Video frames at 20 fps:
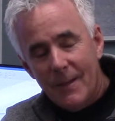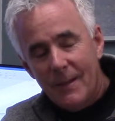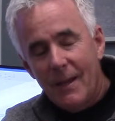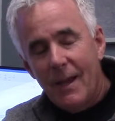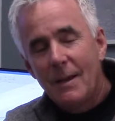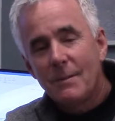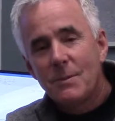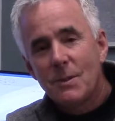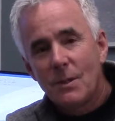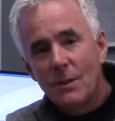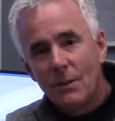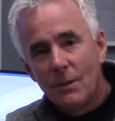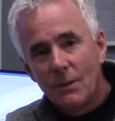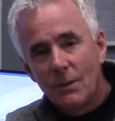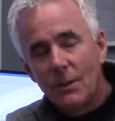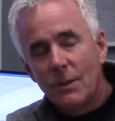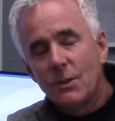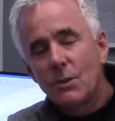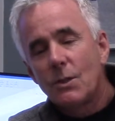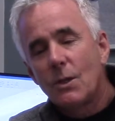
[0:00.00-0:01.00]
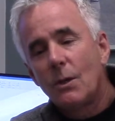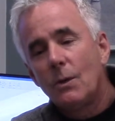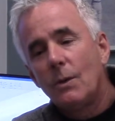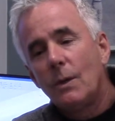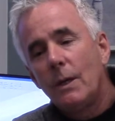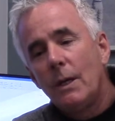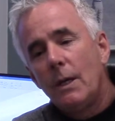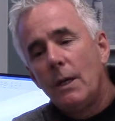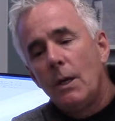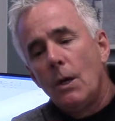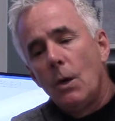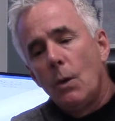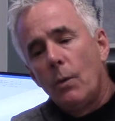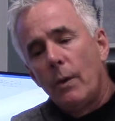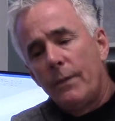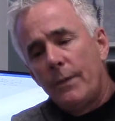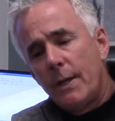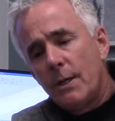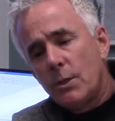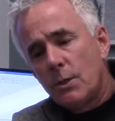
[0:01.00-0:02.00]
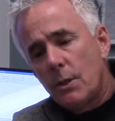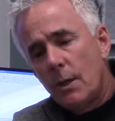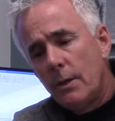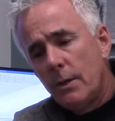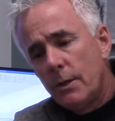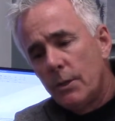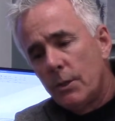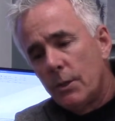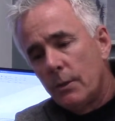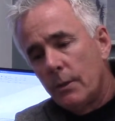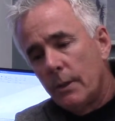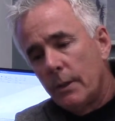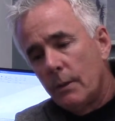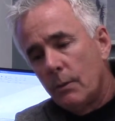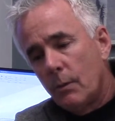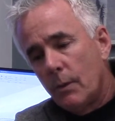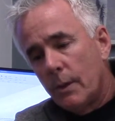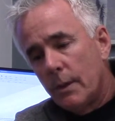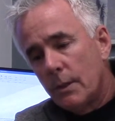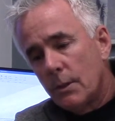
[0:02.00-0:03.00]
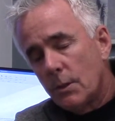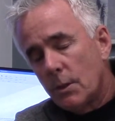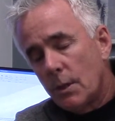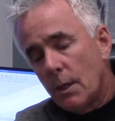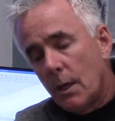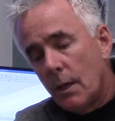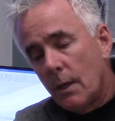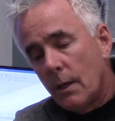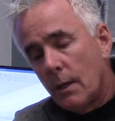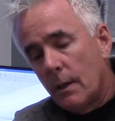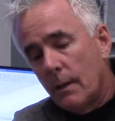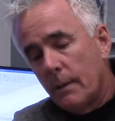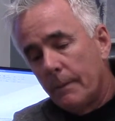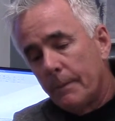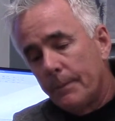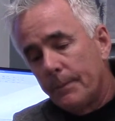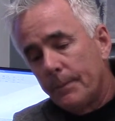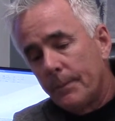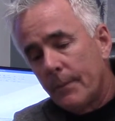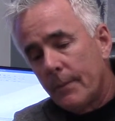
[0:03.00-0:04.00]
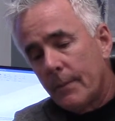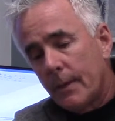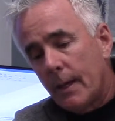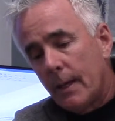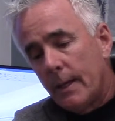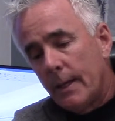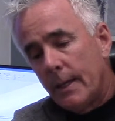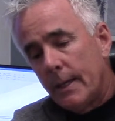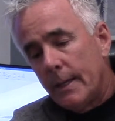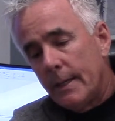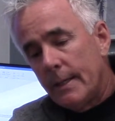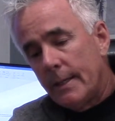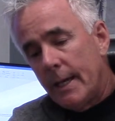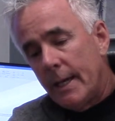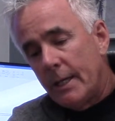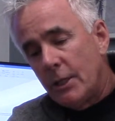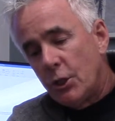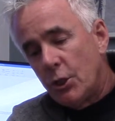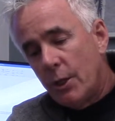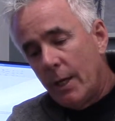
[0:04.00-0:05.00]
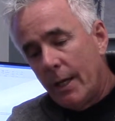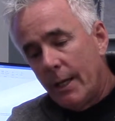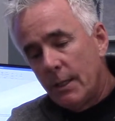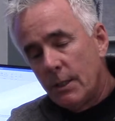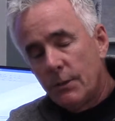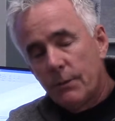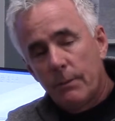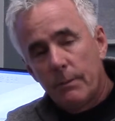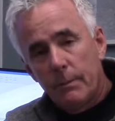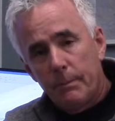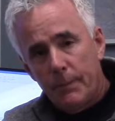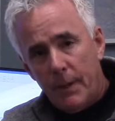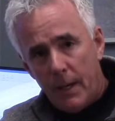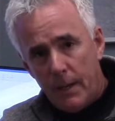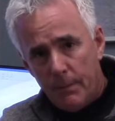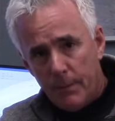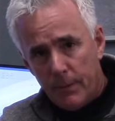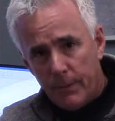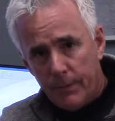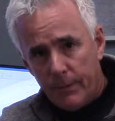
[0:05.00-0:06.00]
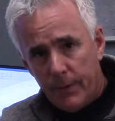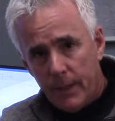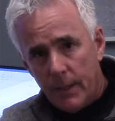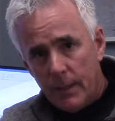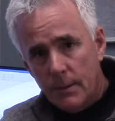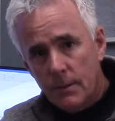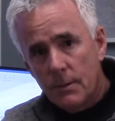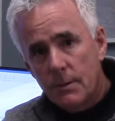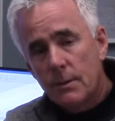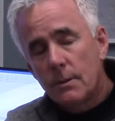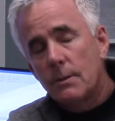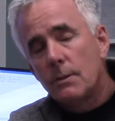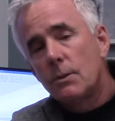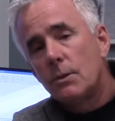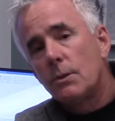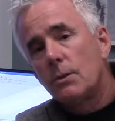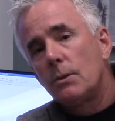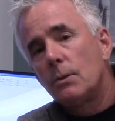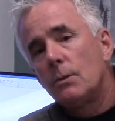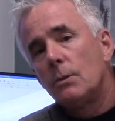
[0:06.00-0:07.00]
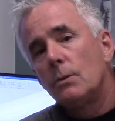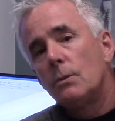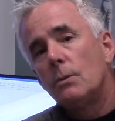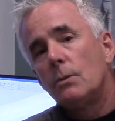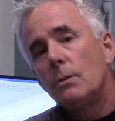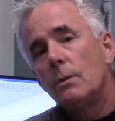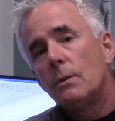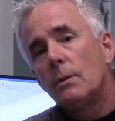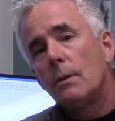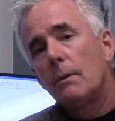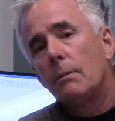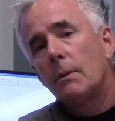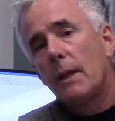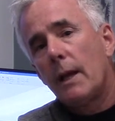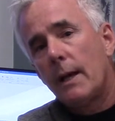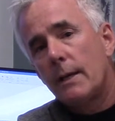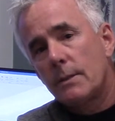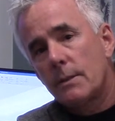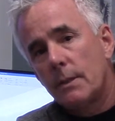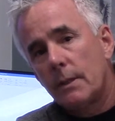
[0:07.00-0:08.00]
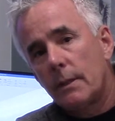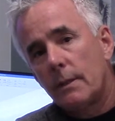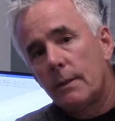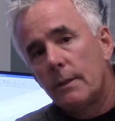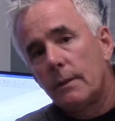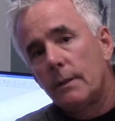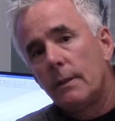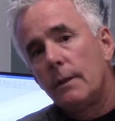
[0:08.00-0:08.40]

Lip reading: Absolutely. So what they started doing was they changed from paper-faced to plastic.